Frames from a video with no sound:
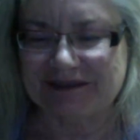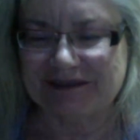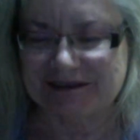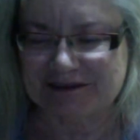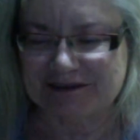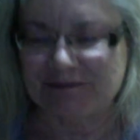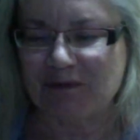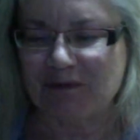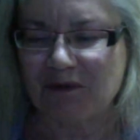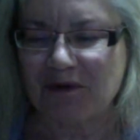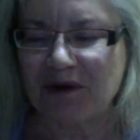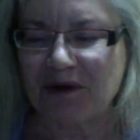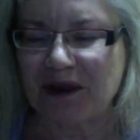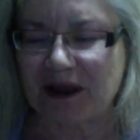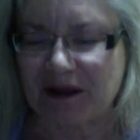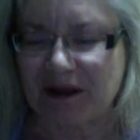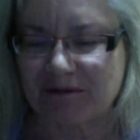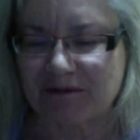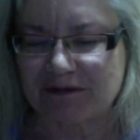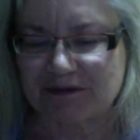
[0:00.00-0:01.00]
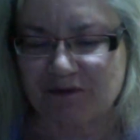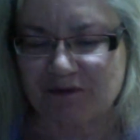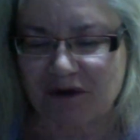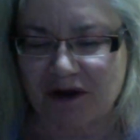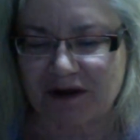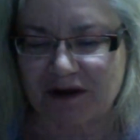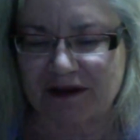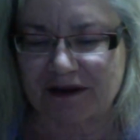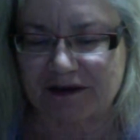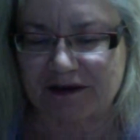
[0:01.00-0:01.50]
morning I was
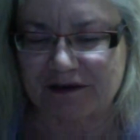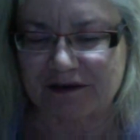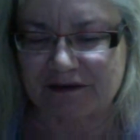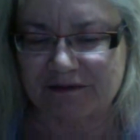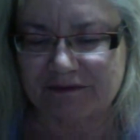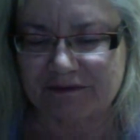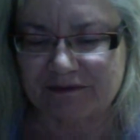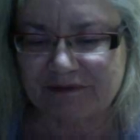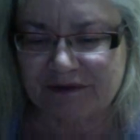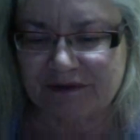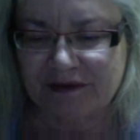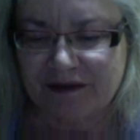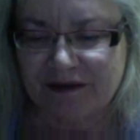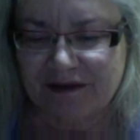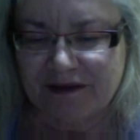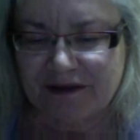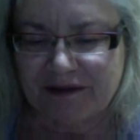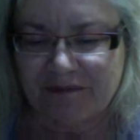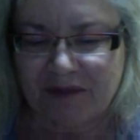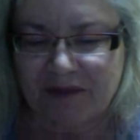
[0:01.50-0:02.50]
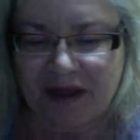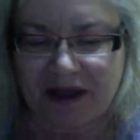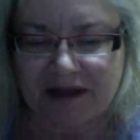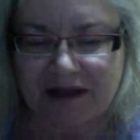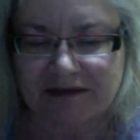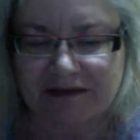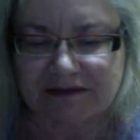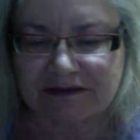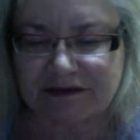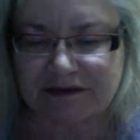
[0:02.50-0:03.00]
walking
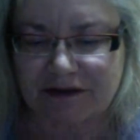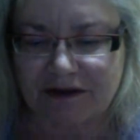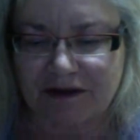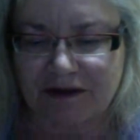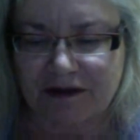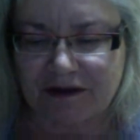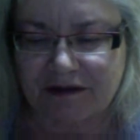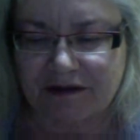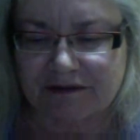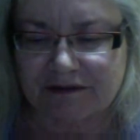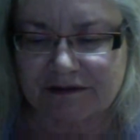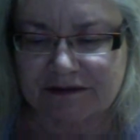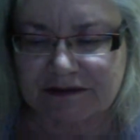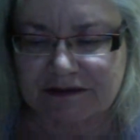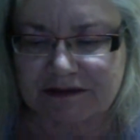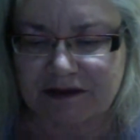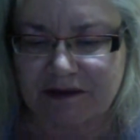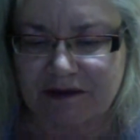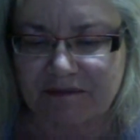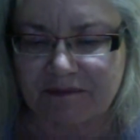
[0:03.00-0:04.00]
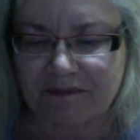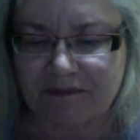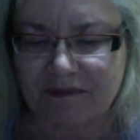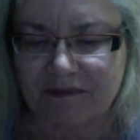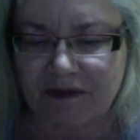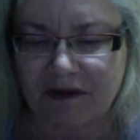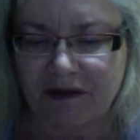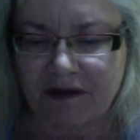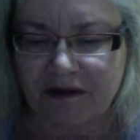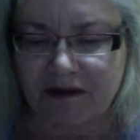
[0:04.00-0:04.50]
past some
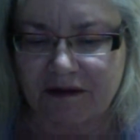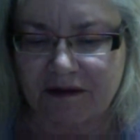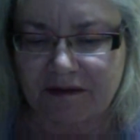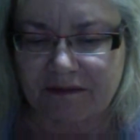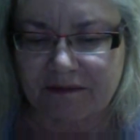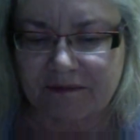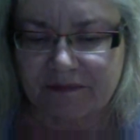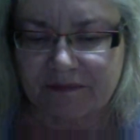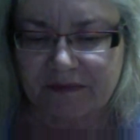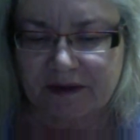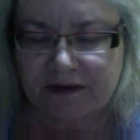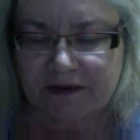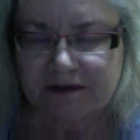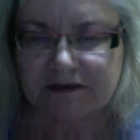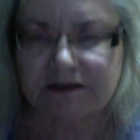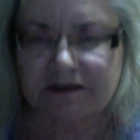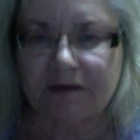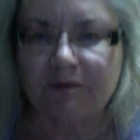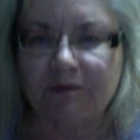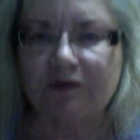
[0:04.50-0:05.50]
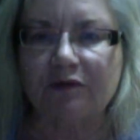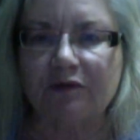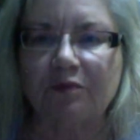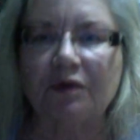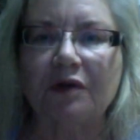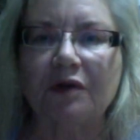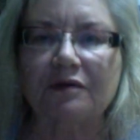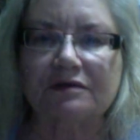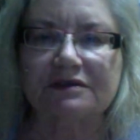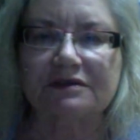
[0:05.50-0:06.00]
of the
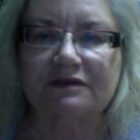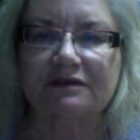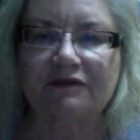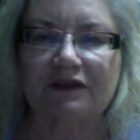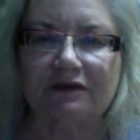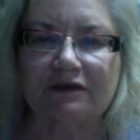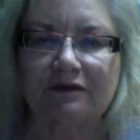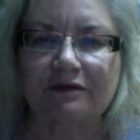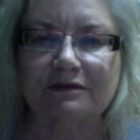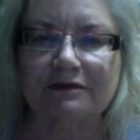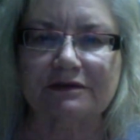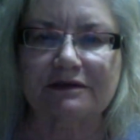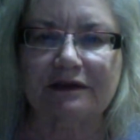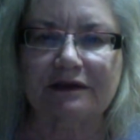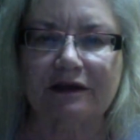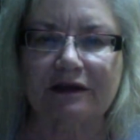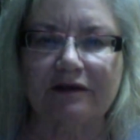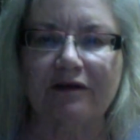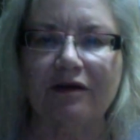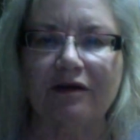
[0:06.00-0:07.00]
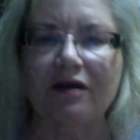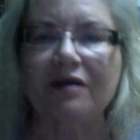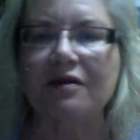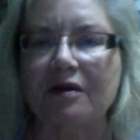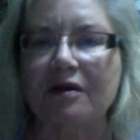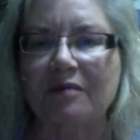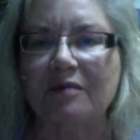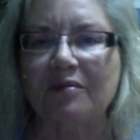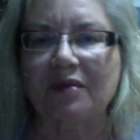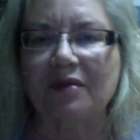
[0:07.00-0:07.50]
produce vendors that are on
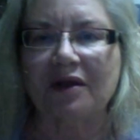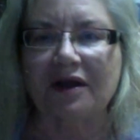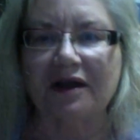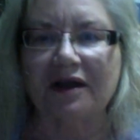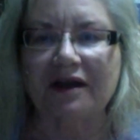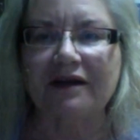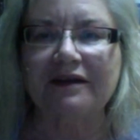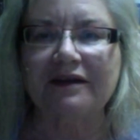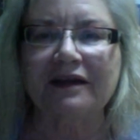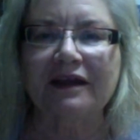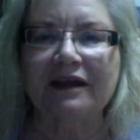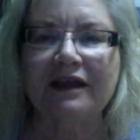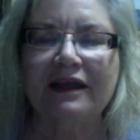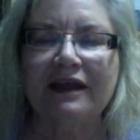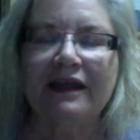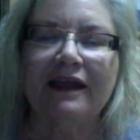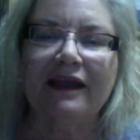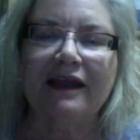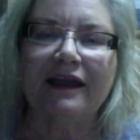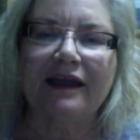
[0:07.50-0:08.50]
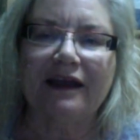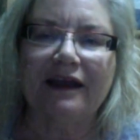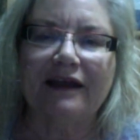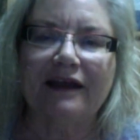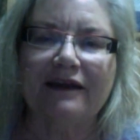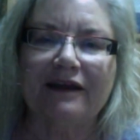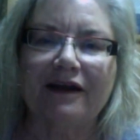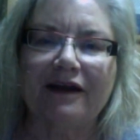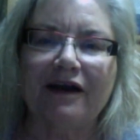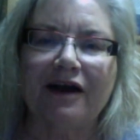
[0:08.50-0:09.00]
block,
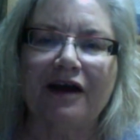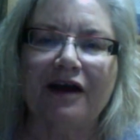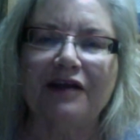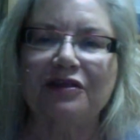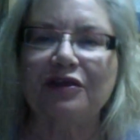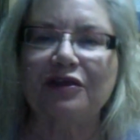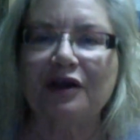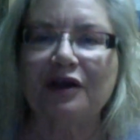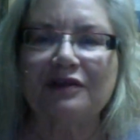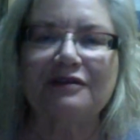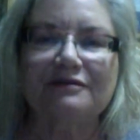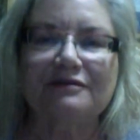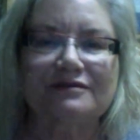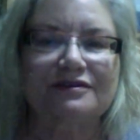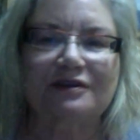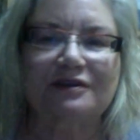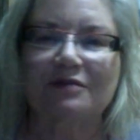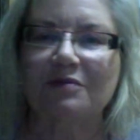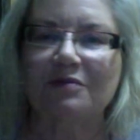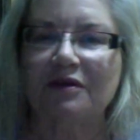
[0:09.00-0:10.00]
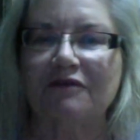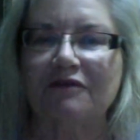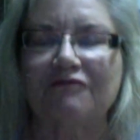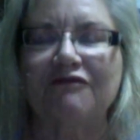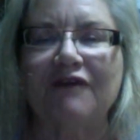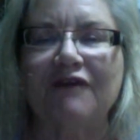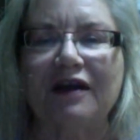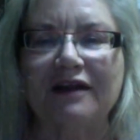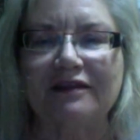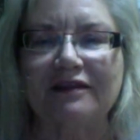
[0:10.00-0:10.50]
and I thought there was going to be a
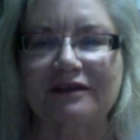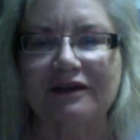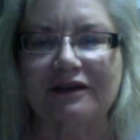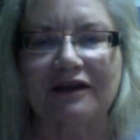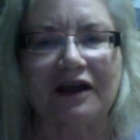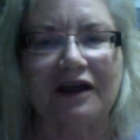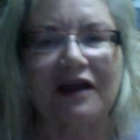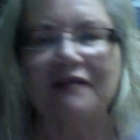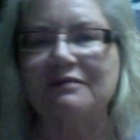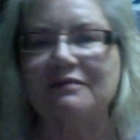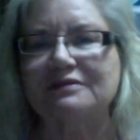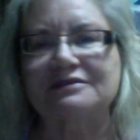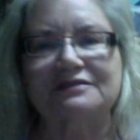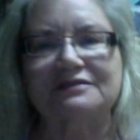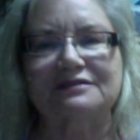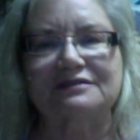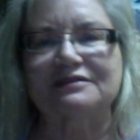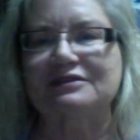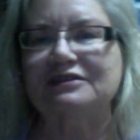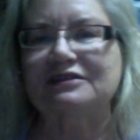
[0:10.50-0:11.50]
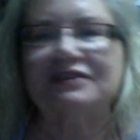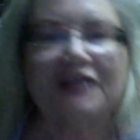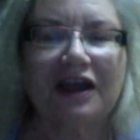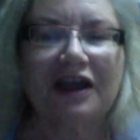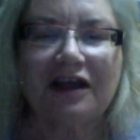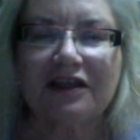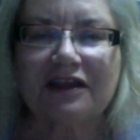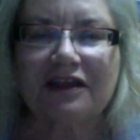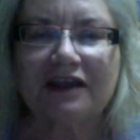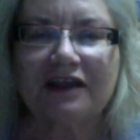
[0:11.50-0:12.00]
fight. The guy was just
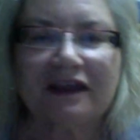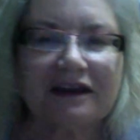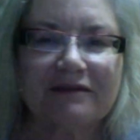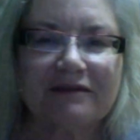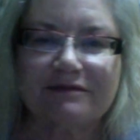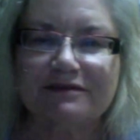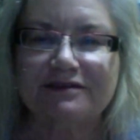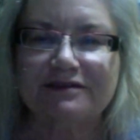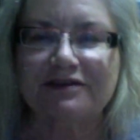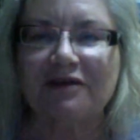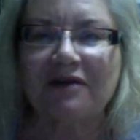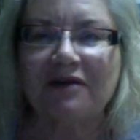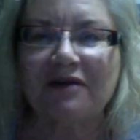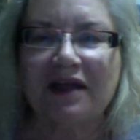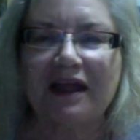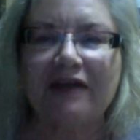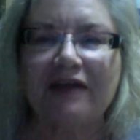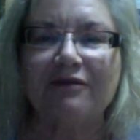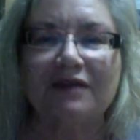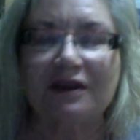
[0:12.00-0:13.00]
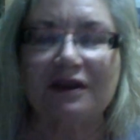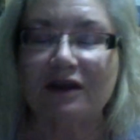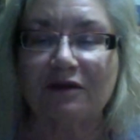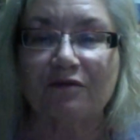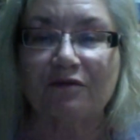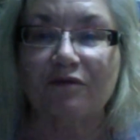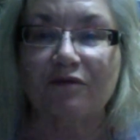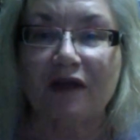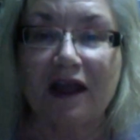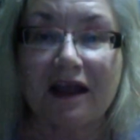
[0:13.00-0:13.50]
yelling, and he was so angry, and he
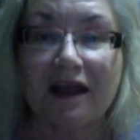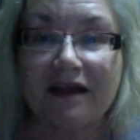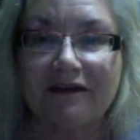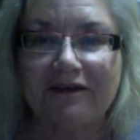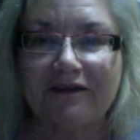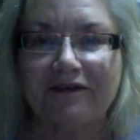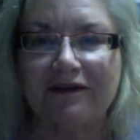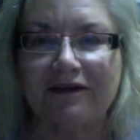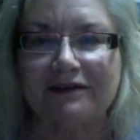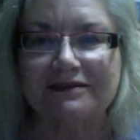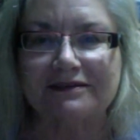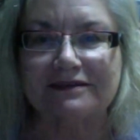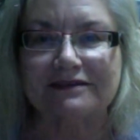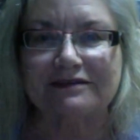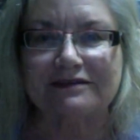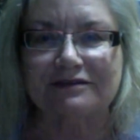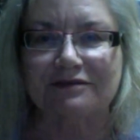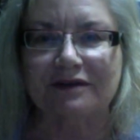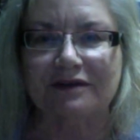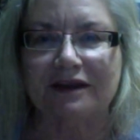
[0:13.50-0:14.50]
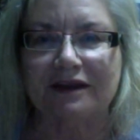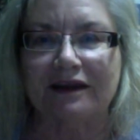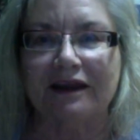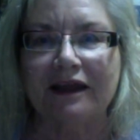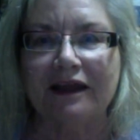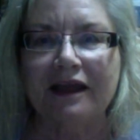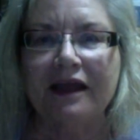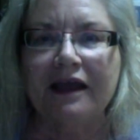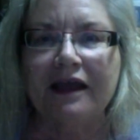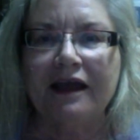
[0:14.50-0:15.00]
ran across the street.
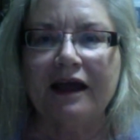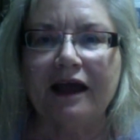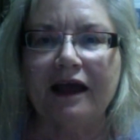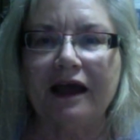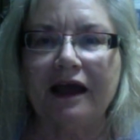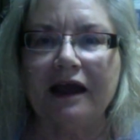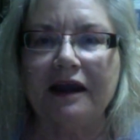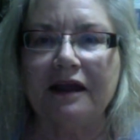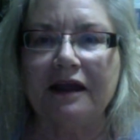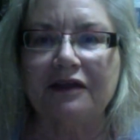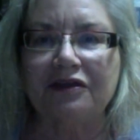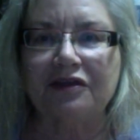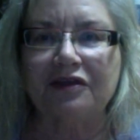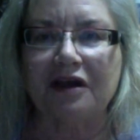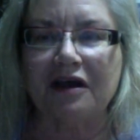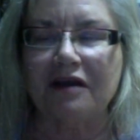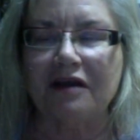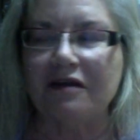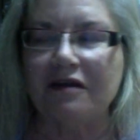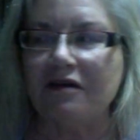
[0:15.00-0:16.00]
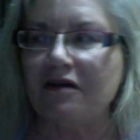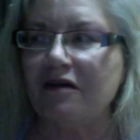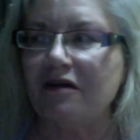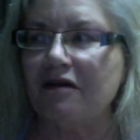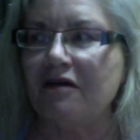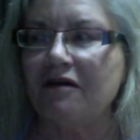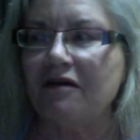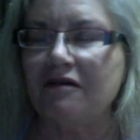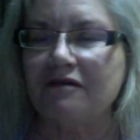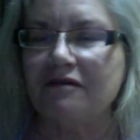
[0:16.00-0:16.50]
And I thought,
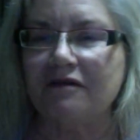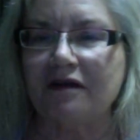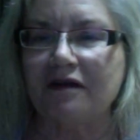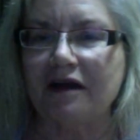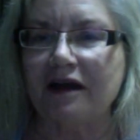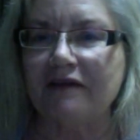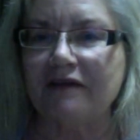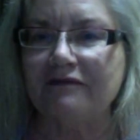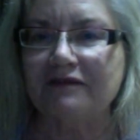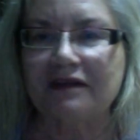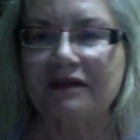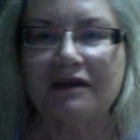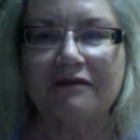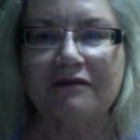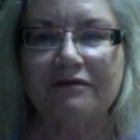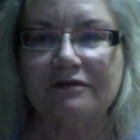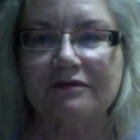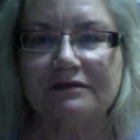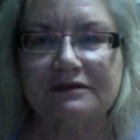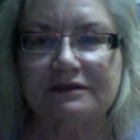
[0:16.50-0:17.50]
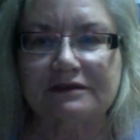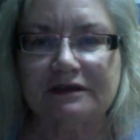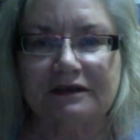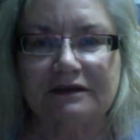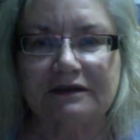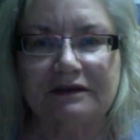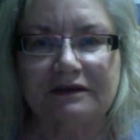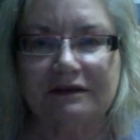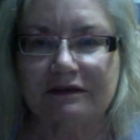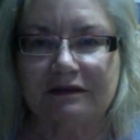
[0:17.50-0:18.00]
oh, I've never
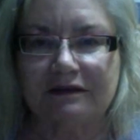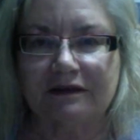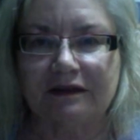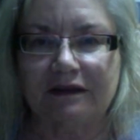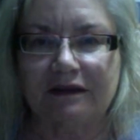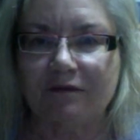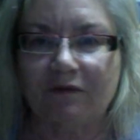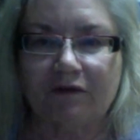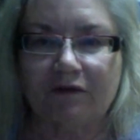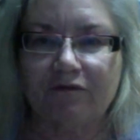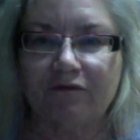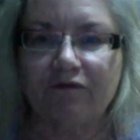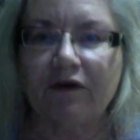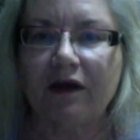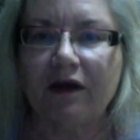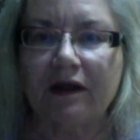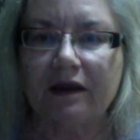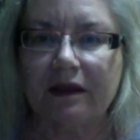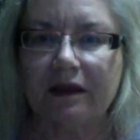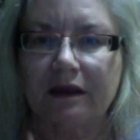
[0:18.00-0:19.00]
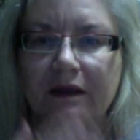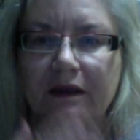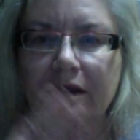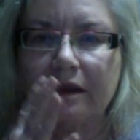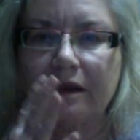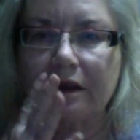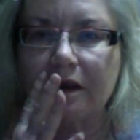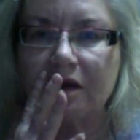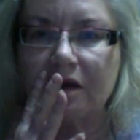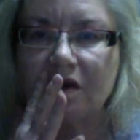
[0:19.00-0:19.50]
seen anyone fighting
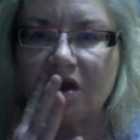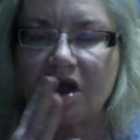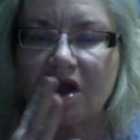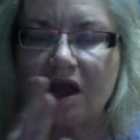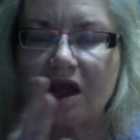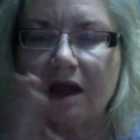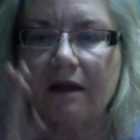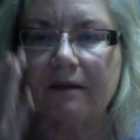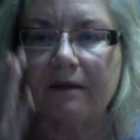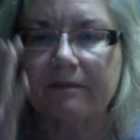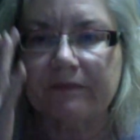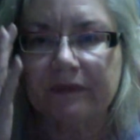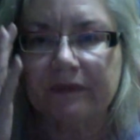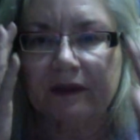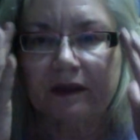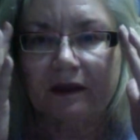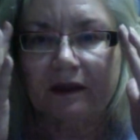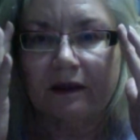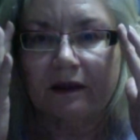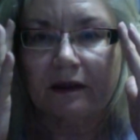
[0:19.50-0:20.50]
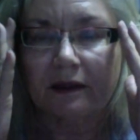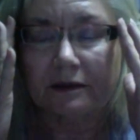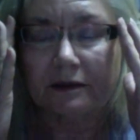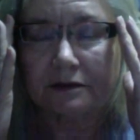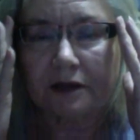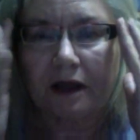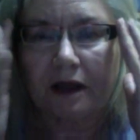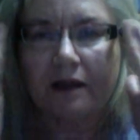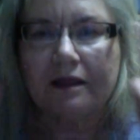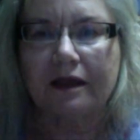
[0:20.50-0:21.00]
in
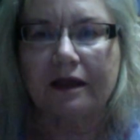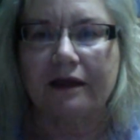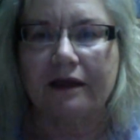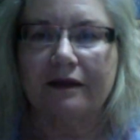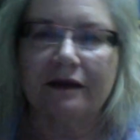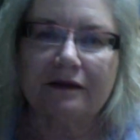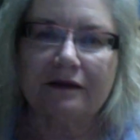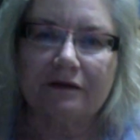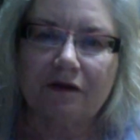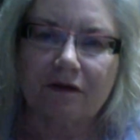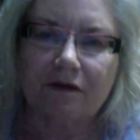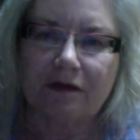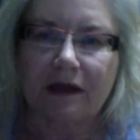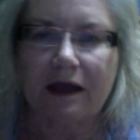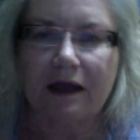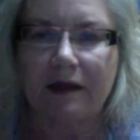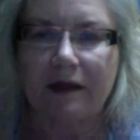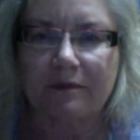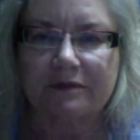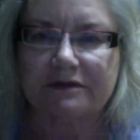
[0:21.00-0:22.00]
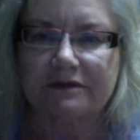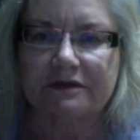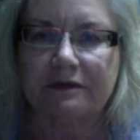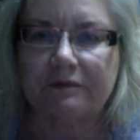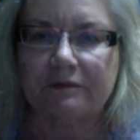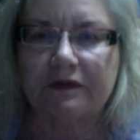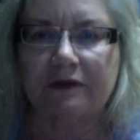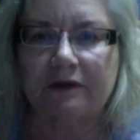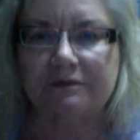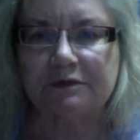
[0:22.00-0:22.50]
Thailand. I know that happens
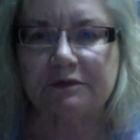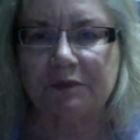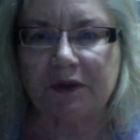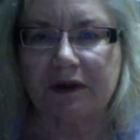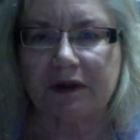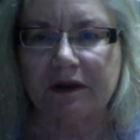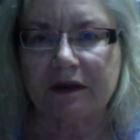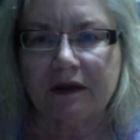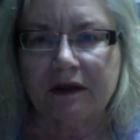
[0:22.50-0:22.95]
sometimes, but